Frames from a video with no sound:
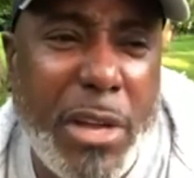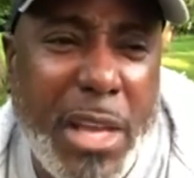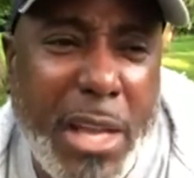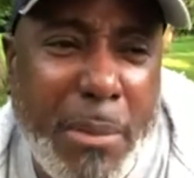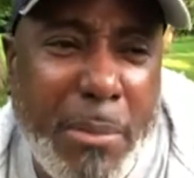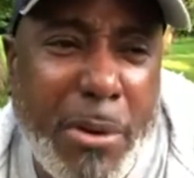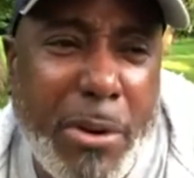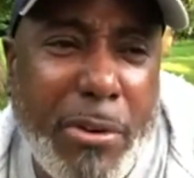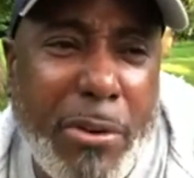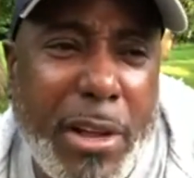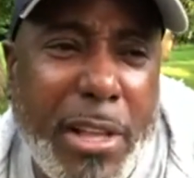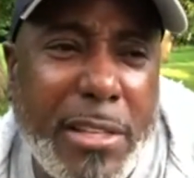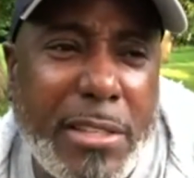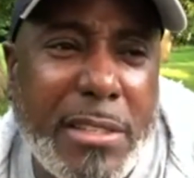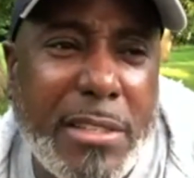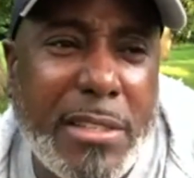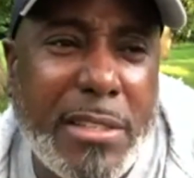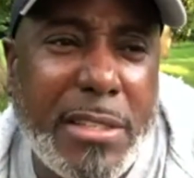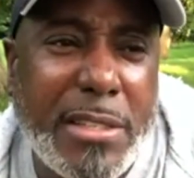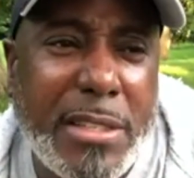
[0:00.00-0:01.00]

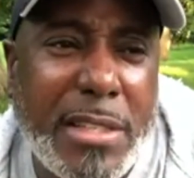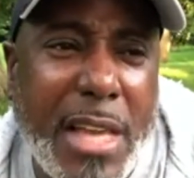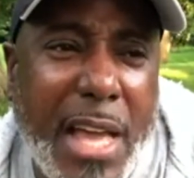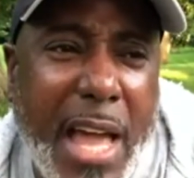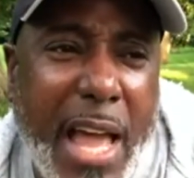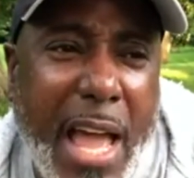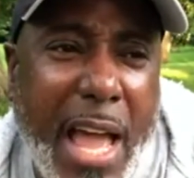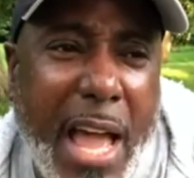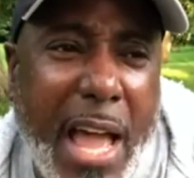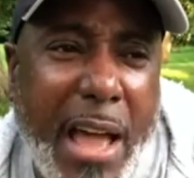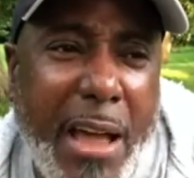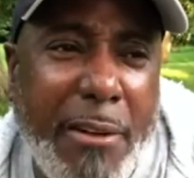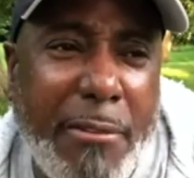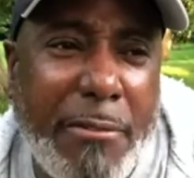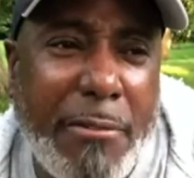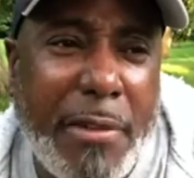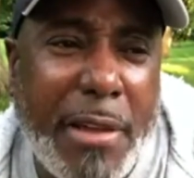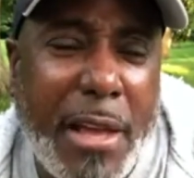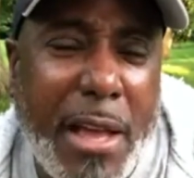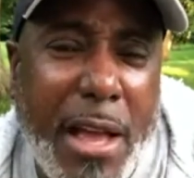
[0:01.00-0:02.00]
immigrants to
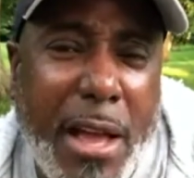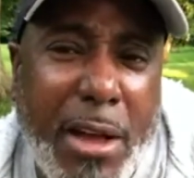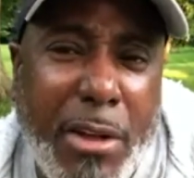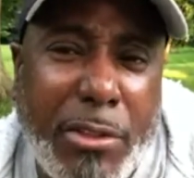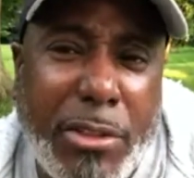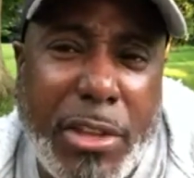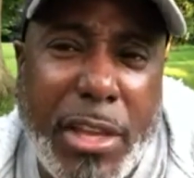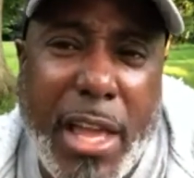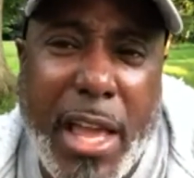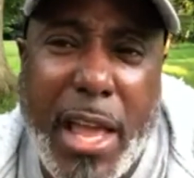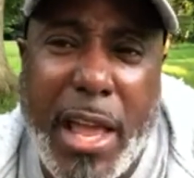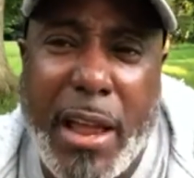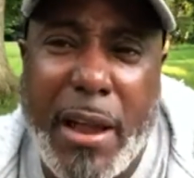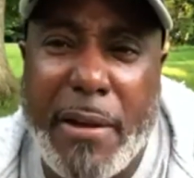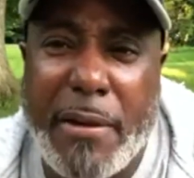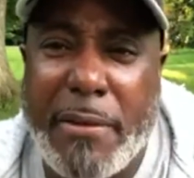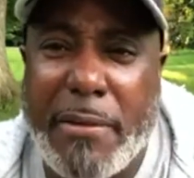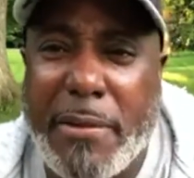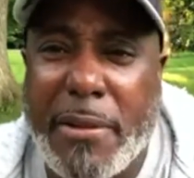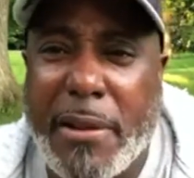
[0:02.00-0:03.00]
have health
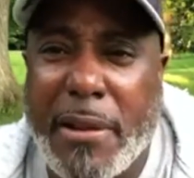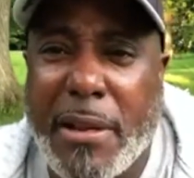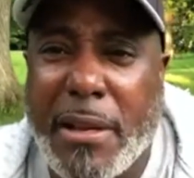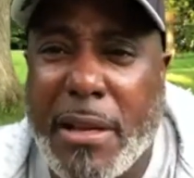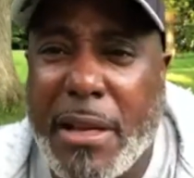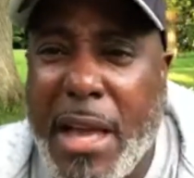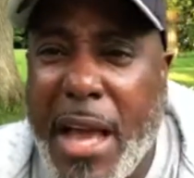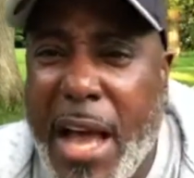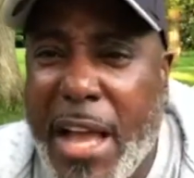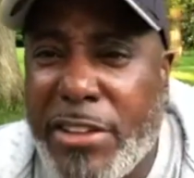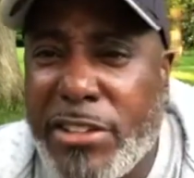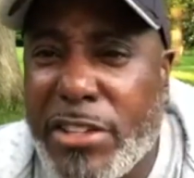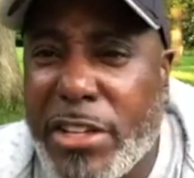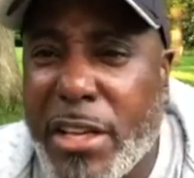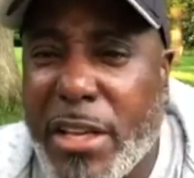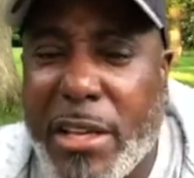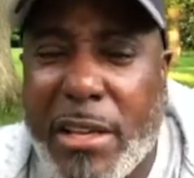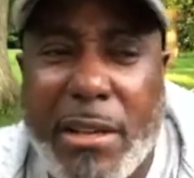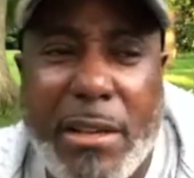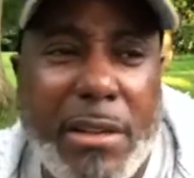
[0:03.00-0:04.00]
care,
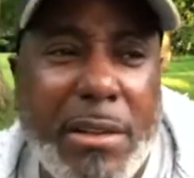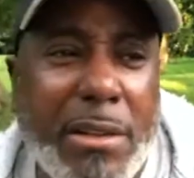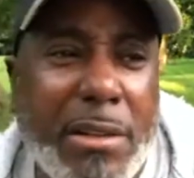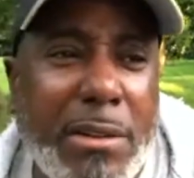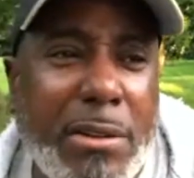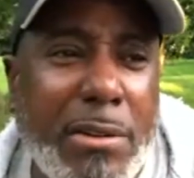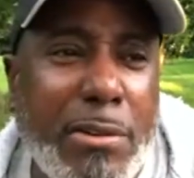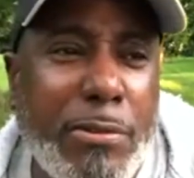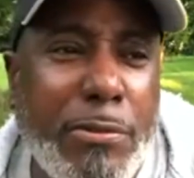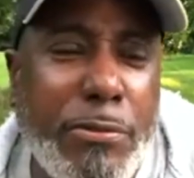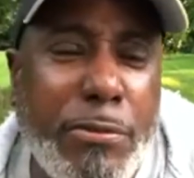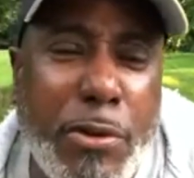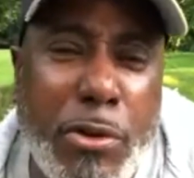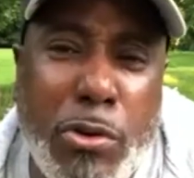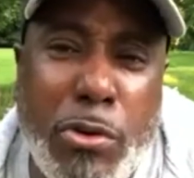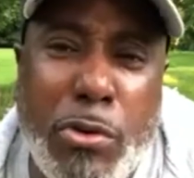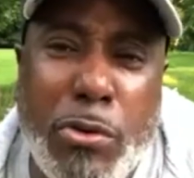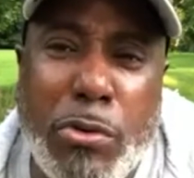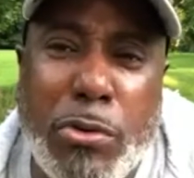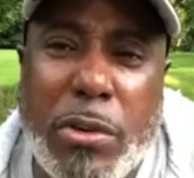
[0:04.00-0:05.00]
lodging,
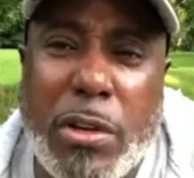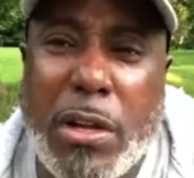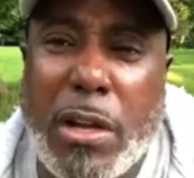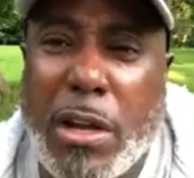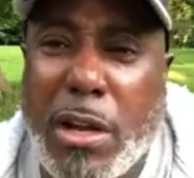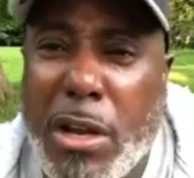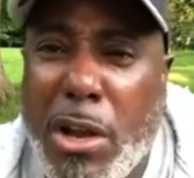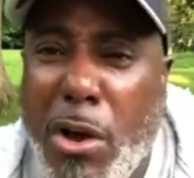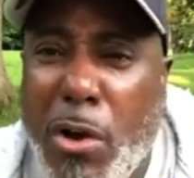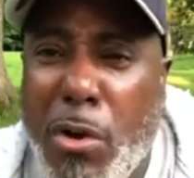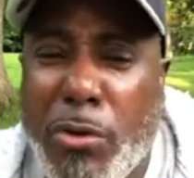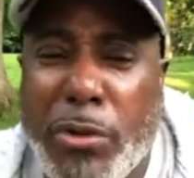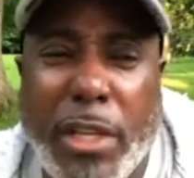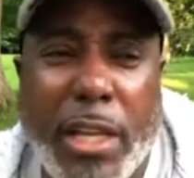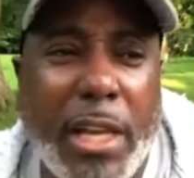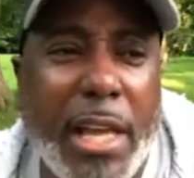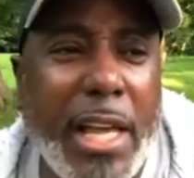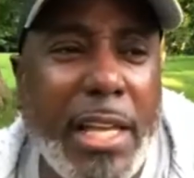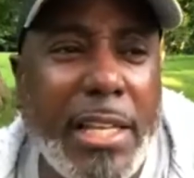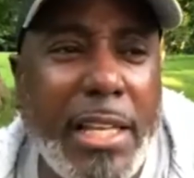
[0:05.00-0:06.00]
food,
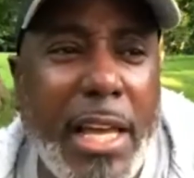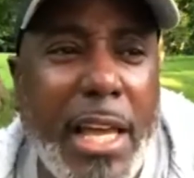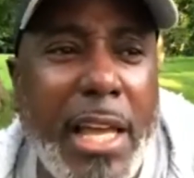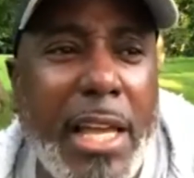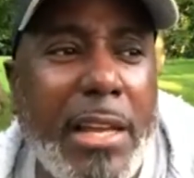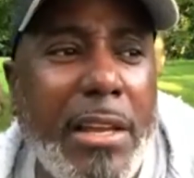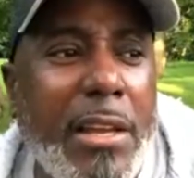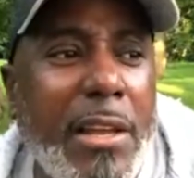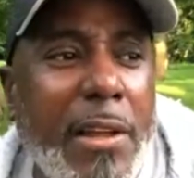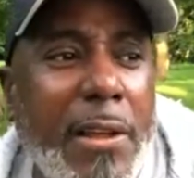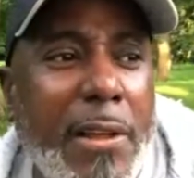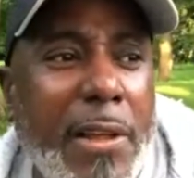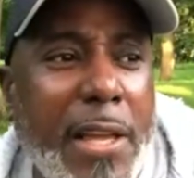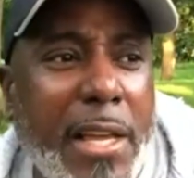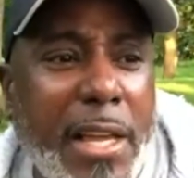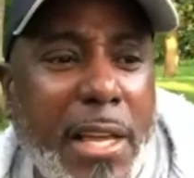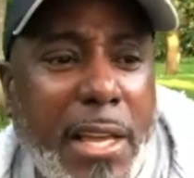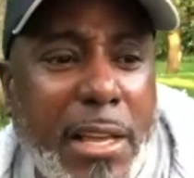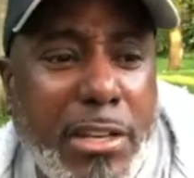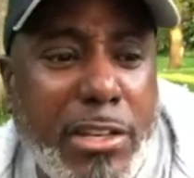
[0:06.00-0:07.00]
clothing, and then
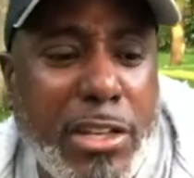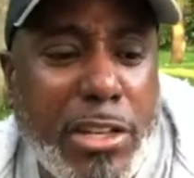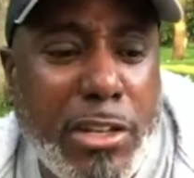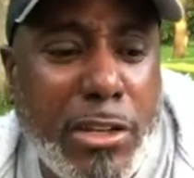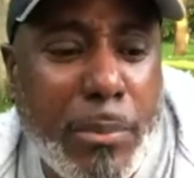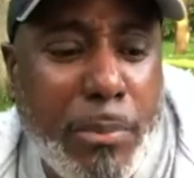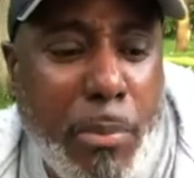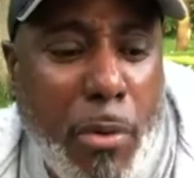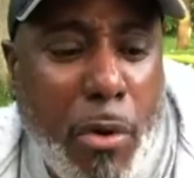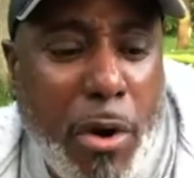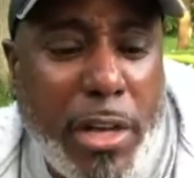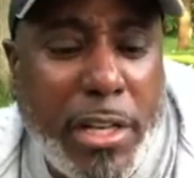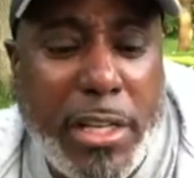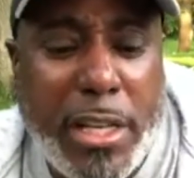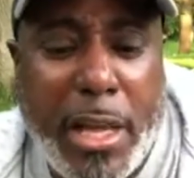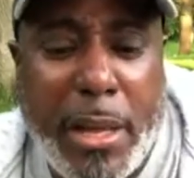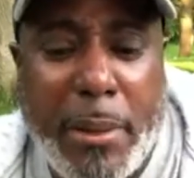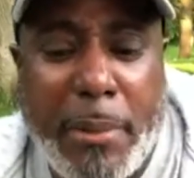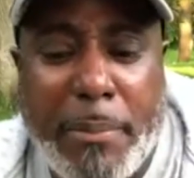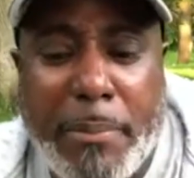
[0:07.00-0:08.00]
to deport
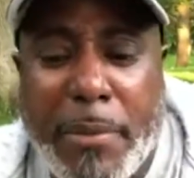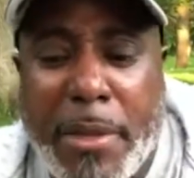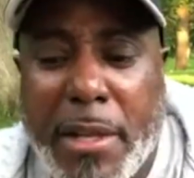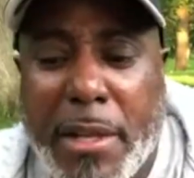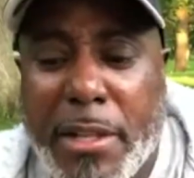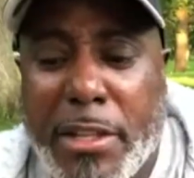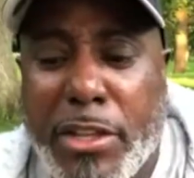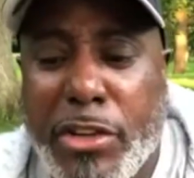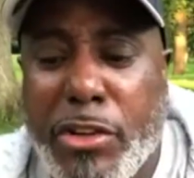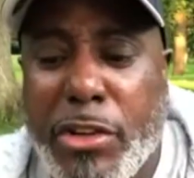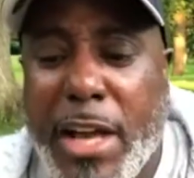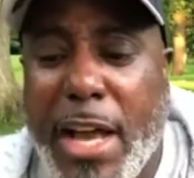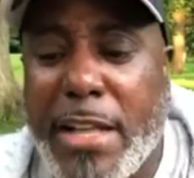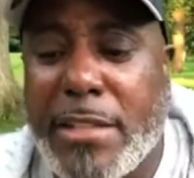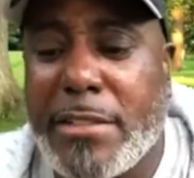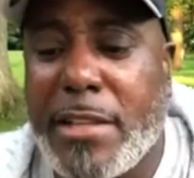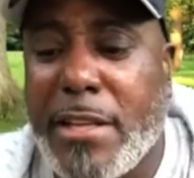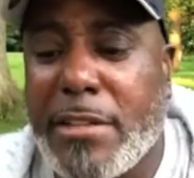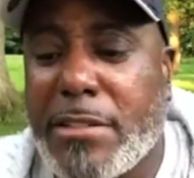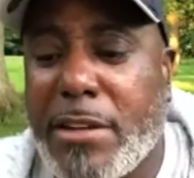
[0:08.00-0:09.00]
them, the
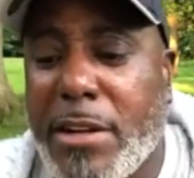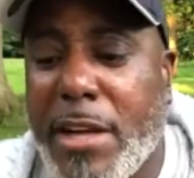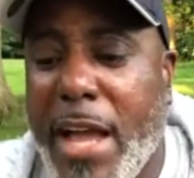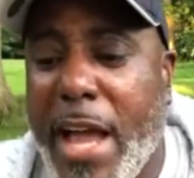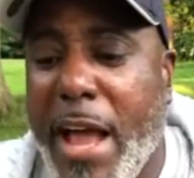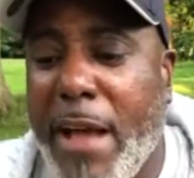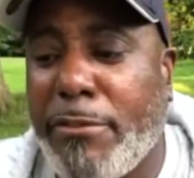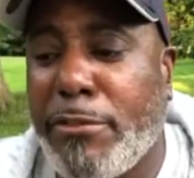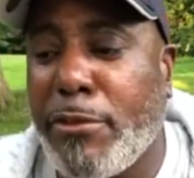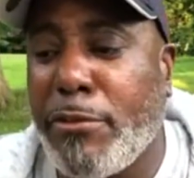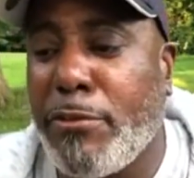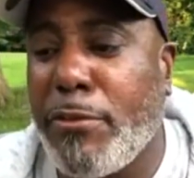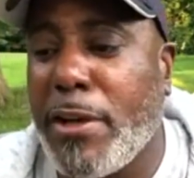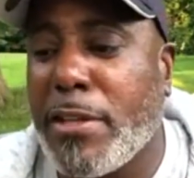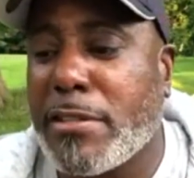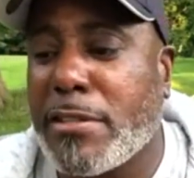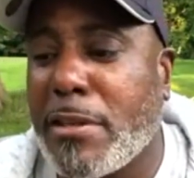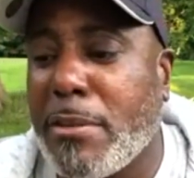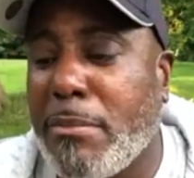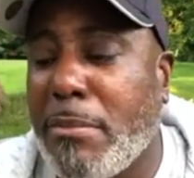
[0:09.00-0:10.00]
United States is going to have to
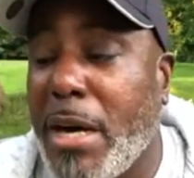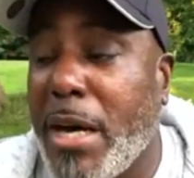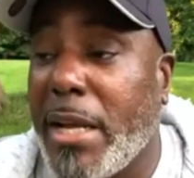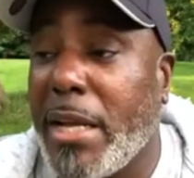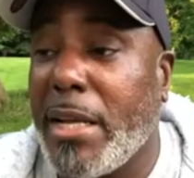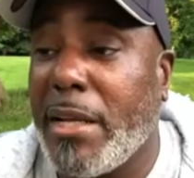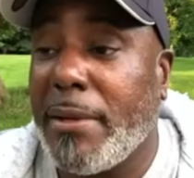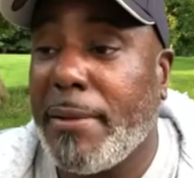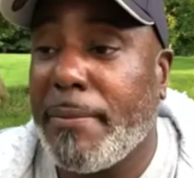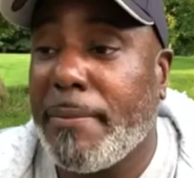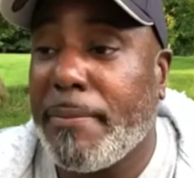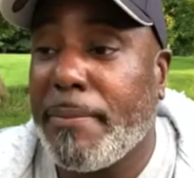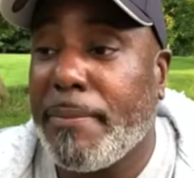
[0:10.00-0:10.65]
fund some money